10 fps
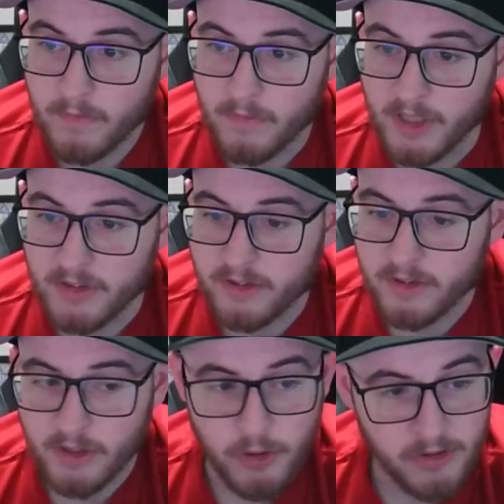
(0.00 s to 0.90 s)
this
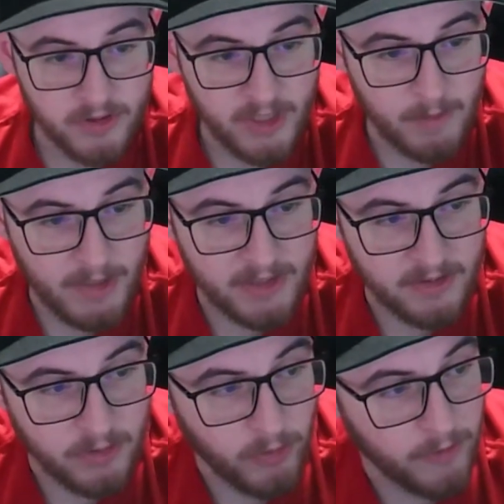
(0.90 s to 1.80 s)
Houston team has
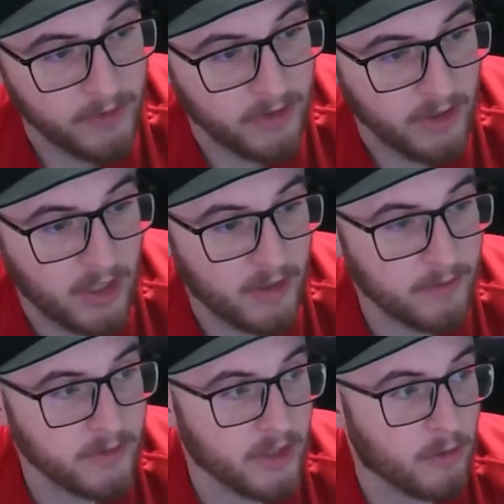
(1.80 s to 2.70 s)
the 25th
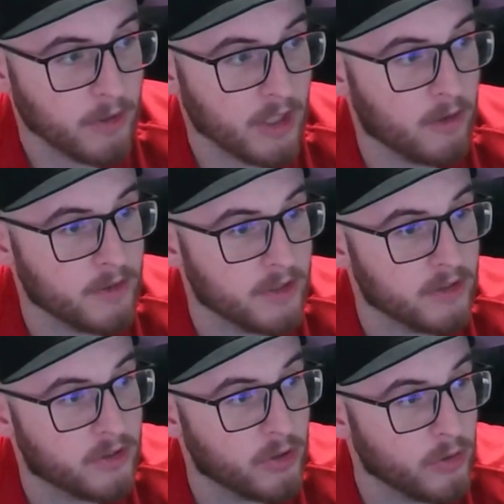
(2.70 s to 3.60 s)
off. We're going
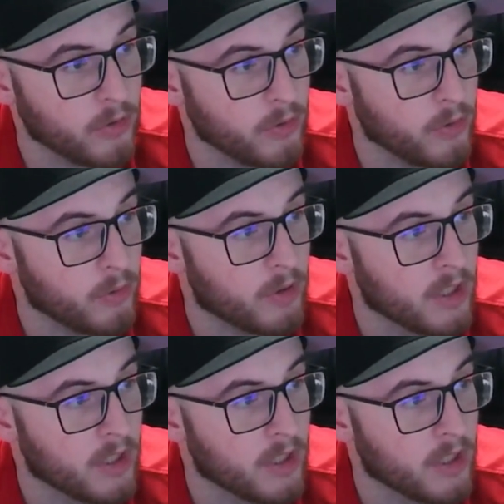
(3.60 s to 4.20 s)
to